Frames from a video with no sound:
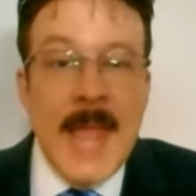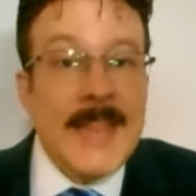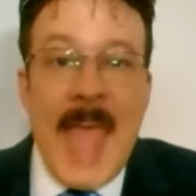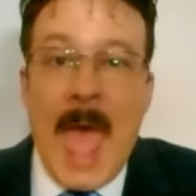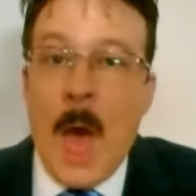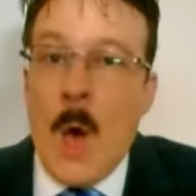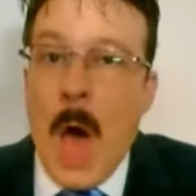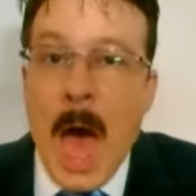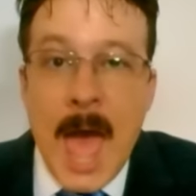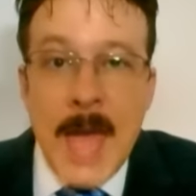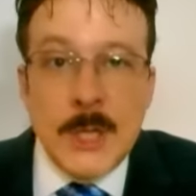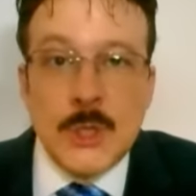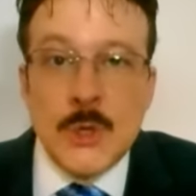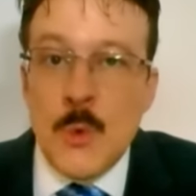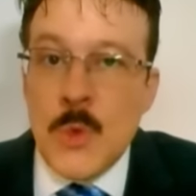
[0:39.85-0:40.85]
Now,
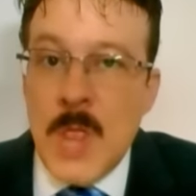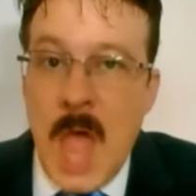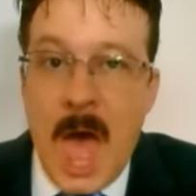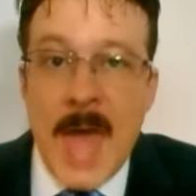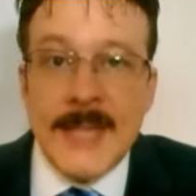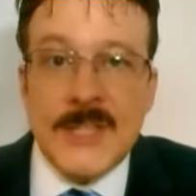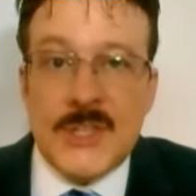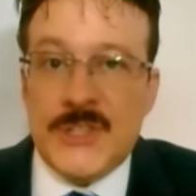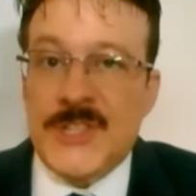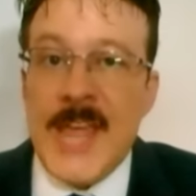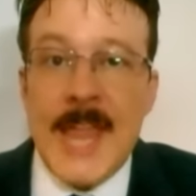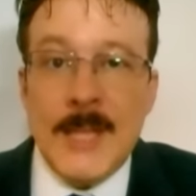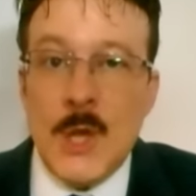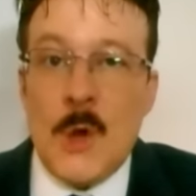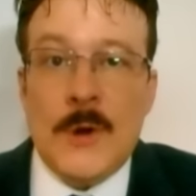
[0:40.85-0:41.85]
I do not
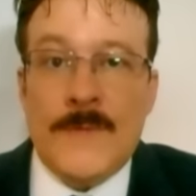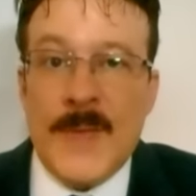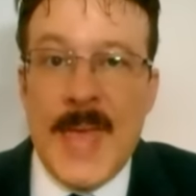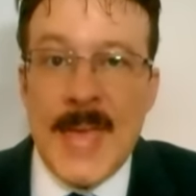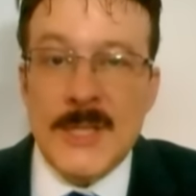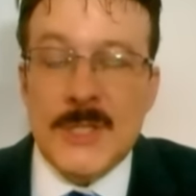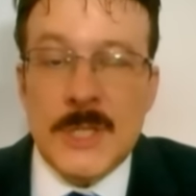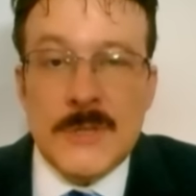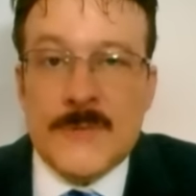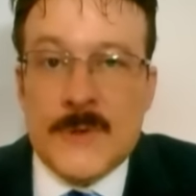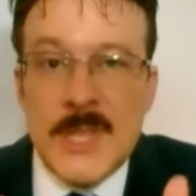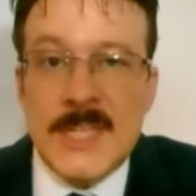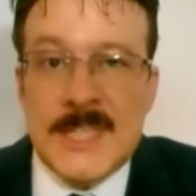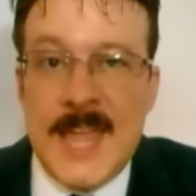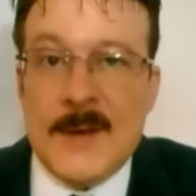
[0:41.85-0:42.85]
send notifications
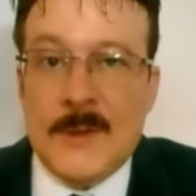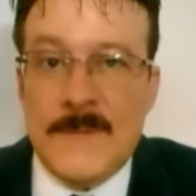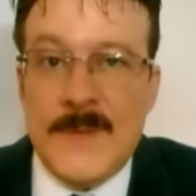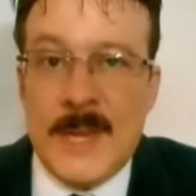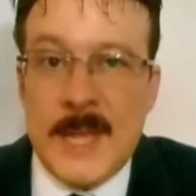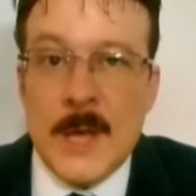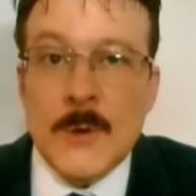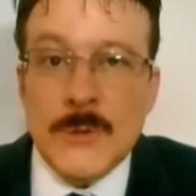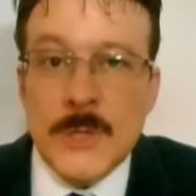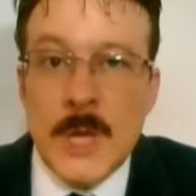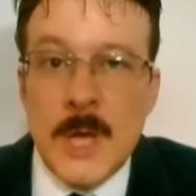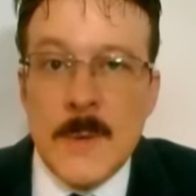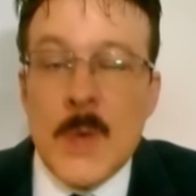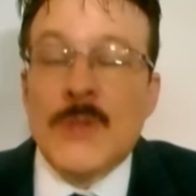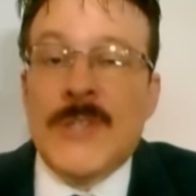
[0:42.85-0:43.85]
for these daily videos
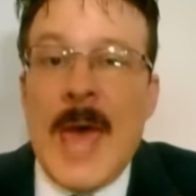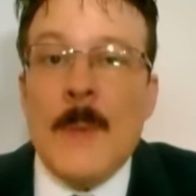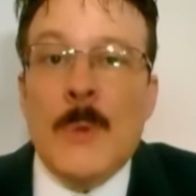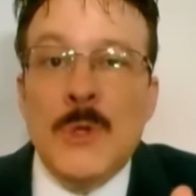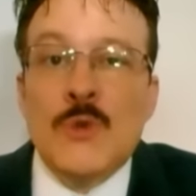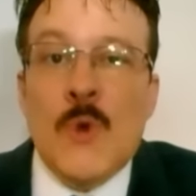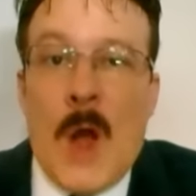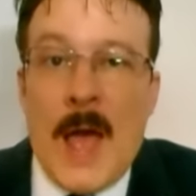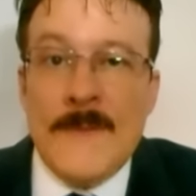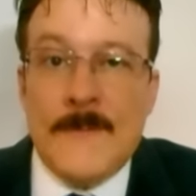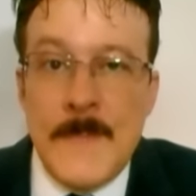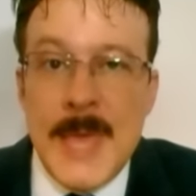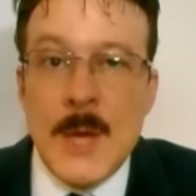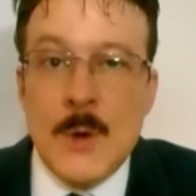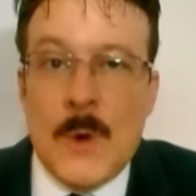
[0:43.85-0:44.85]
because that would
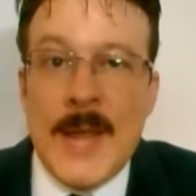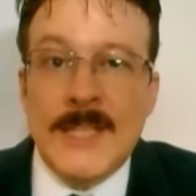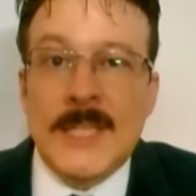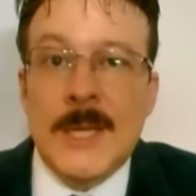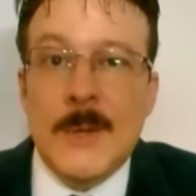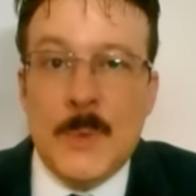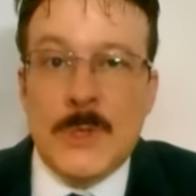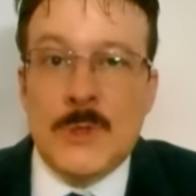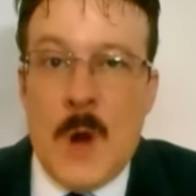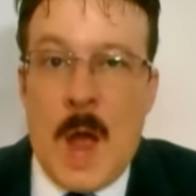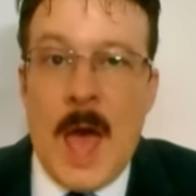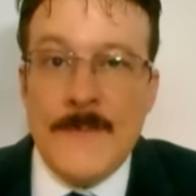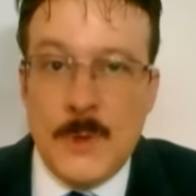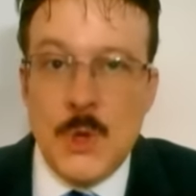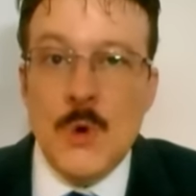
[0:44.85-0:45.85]
drive me crazy and would
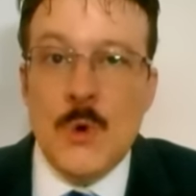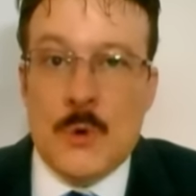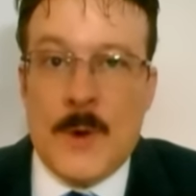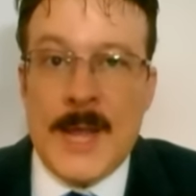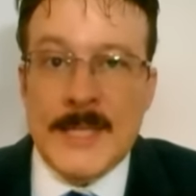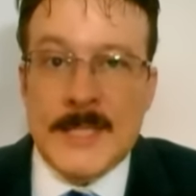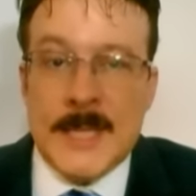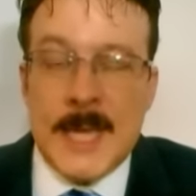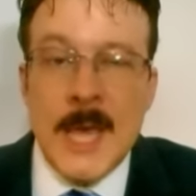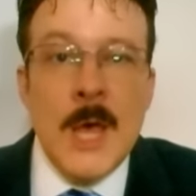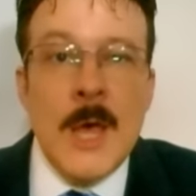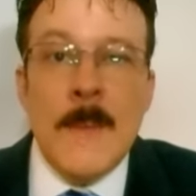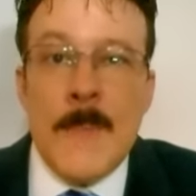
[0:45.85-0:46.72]
drive you crazy